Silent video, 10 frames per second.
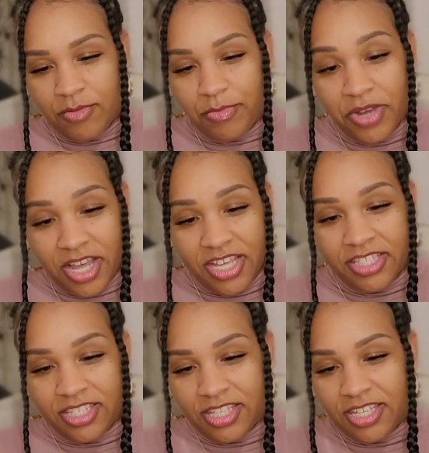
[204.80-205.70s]
But
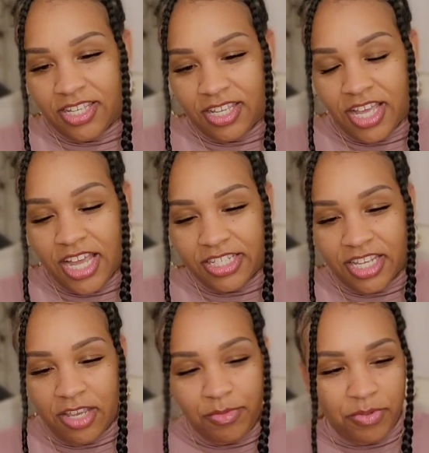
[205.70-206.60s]
I
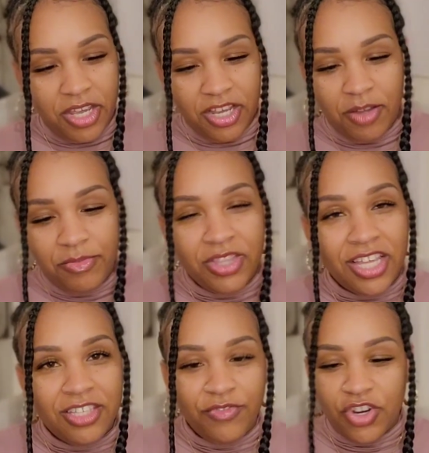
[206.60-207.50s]
did pick up
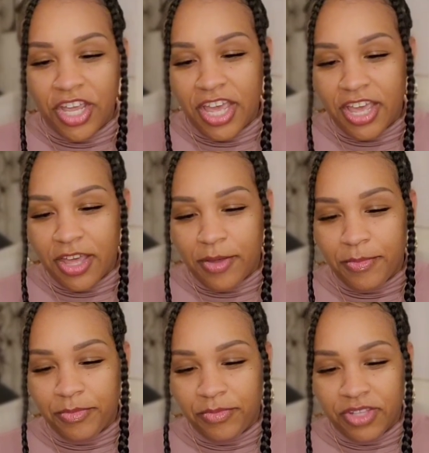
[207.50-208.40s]
this for
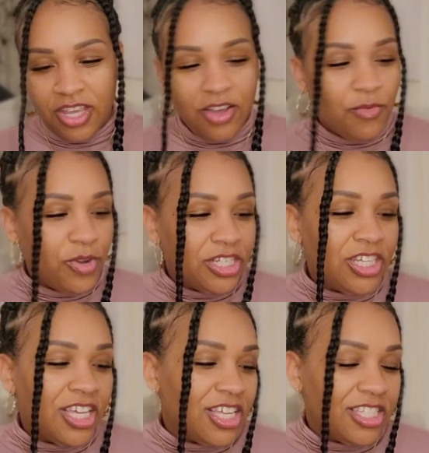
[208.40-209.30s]
him, which
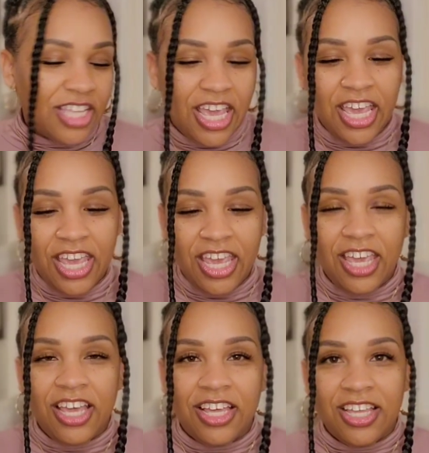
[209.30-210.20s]
is a